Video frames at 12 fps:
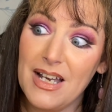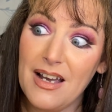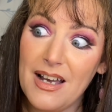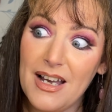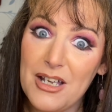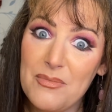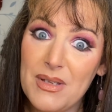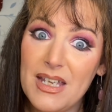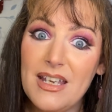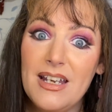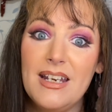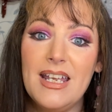I
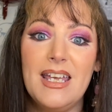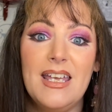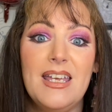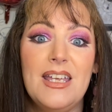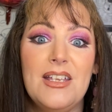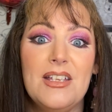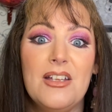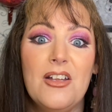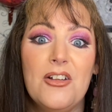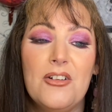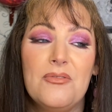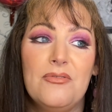made a
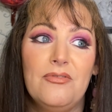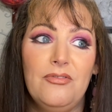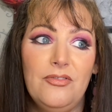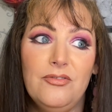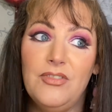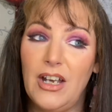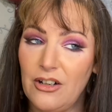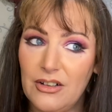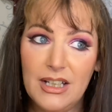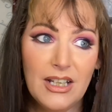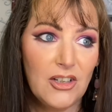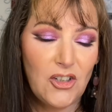
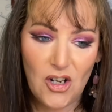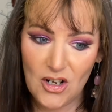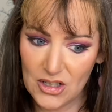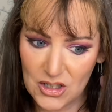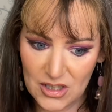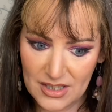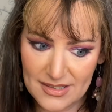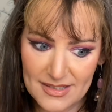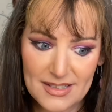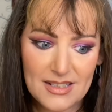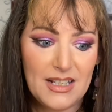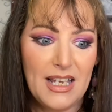very
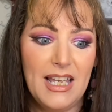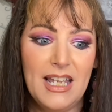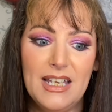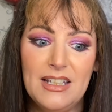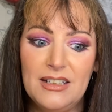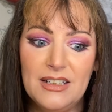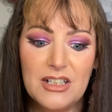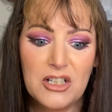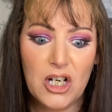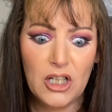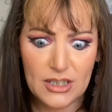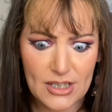conscious and
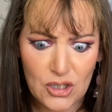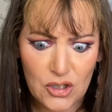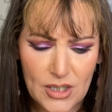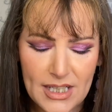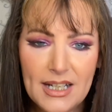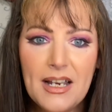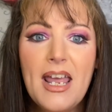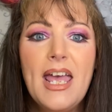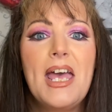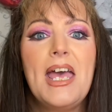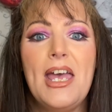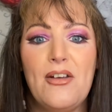concentrated
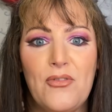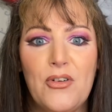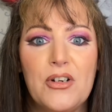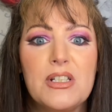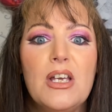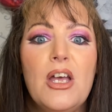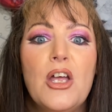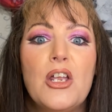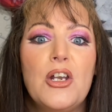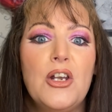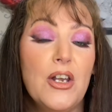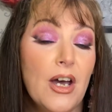effort
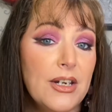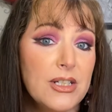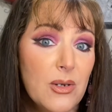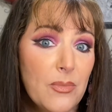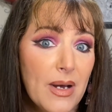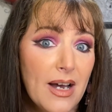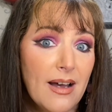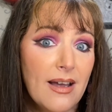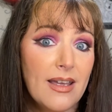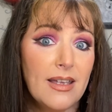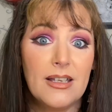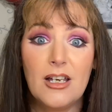not to
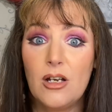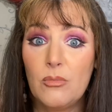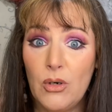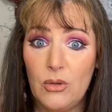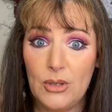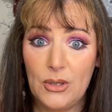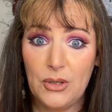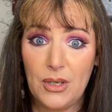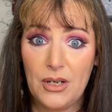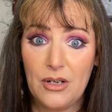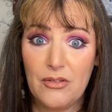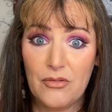buy a boatload
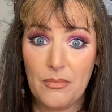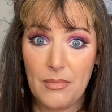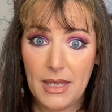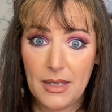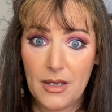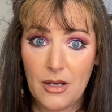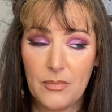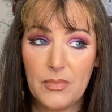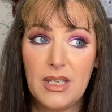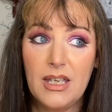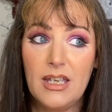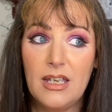of makeup
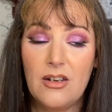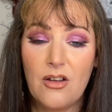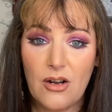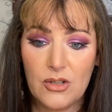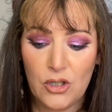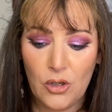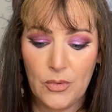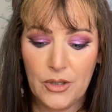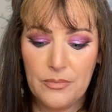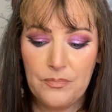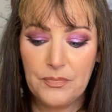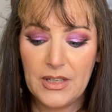in
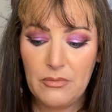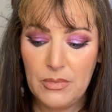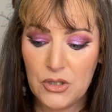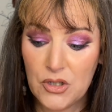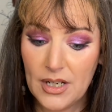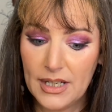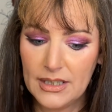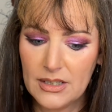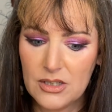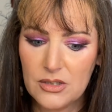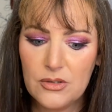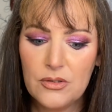October. I've been trying
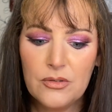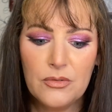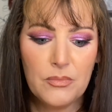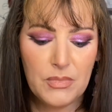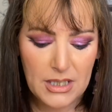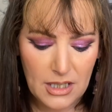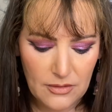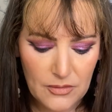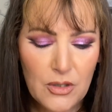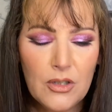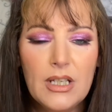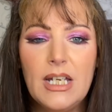to be
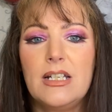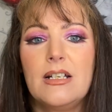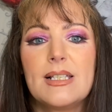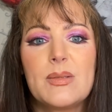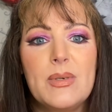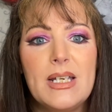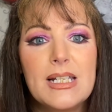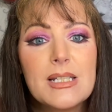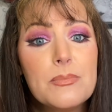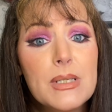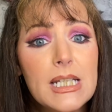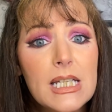careful and not spend
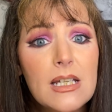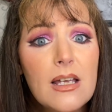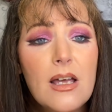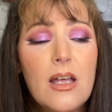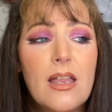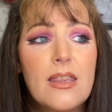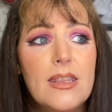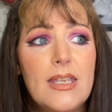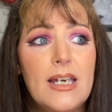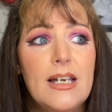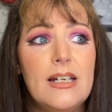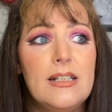money
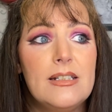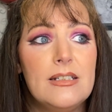that,